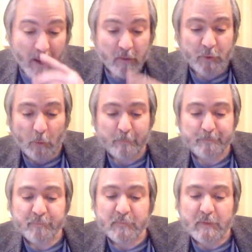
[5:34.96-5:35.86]
So,
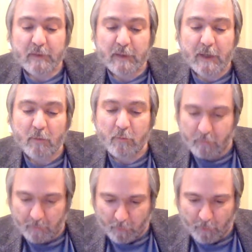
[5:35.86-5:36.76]
in their
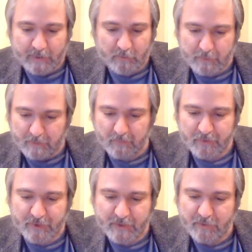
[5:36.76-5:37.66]
report that was
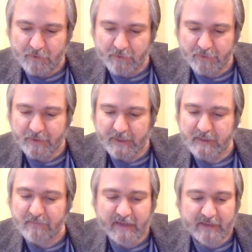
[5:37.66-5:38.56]
published in the journal Science
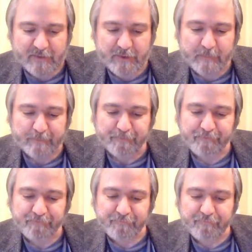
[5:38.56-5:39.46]
Advances,
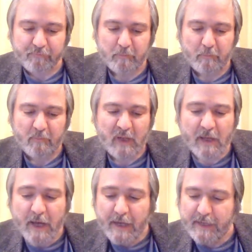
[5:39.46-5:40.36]

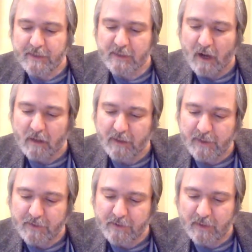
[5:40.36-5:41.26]
he and his
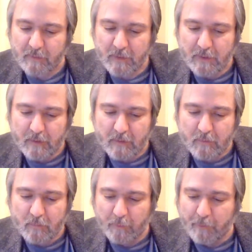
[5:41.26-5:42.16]
colleagues uh,
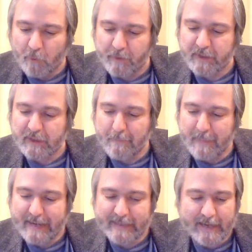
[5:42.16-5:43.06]
report that they
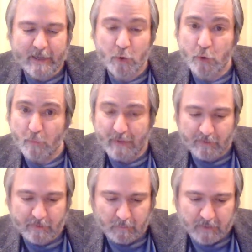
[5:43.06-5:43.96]
made a
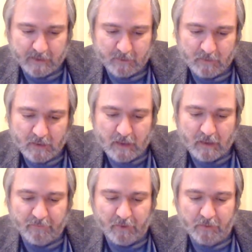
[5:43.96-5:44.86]
numerical model
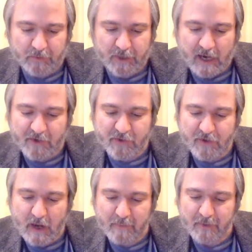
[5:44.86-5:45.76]
of all the
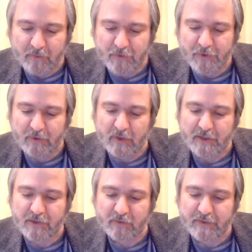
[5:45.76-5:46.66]
astronomical and
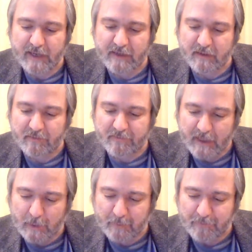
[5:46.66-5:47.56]
geological data
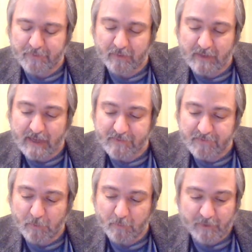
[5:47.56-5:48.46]
available for the last
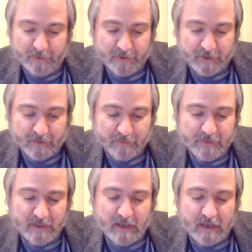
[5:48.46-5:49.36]
few million years
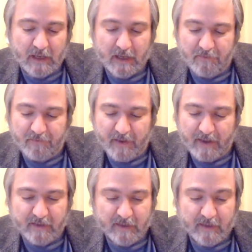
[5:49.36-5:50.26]
and
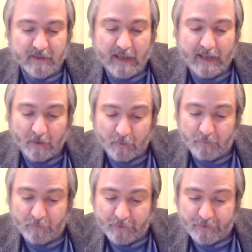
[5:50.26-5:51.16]
fed in
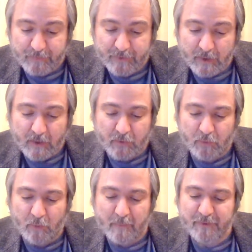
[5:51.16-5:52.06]
algorithms to
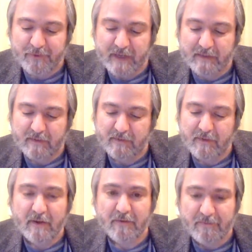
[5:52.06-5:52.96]
represent the
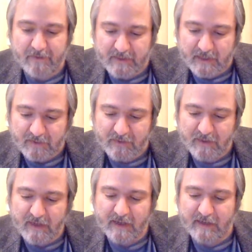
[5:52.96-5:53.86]
physics
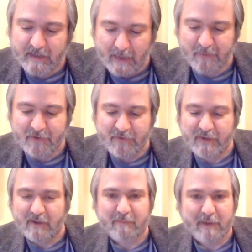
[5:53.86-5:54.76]
and chemistry
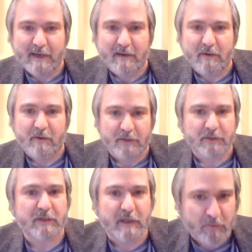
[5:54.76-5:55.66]
of planet Earth. This
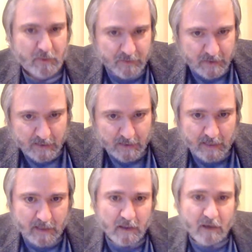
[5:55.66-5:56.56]
is kind of what I was getting
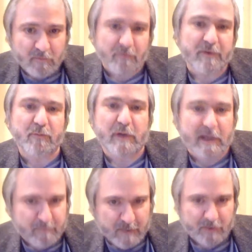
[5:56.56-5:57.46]
at when, we, when I
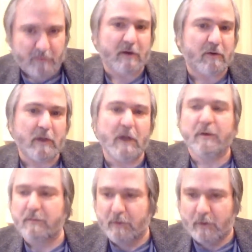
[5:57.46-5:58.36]
mentioned about
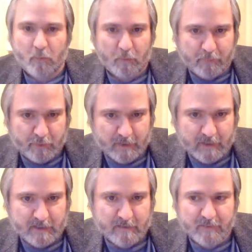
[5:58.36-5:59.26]
you know, putting
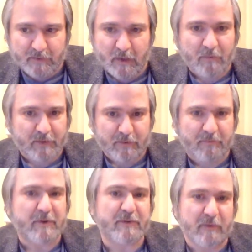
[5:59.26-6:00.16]
in, solving
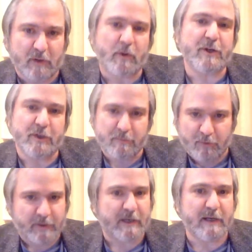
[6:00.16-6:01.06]
differential equations,
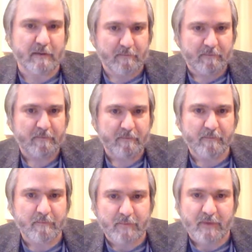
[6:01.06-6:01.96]
putting in,
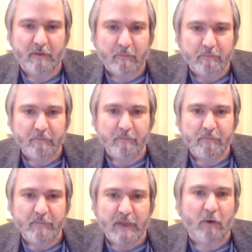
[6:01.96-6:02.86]
you know,
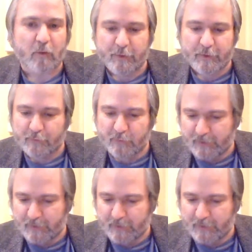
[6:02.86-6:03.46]
algorithm is really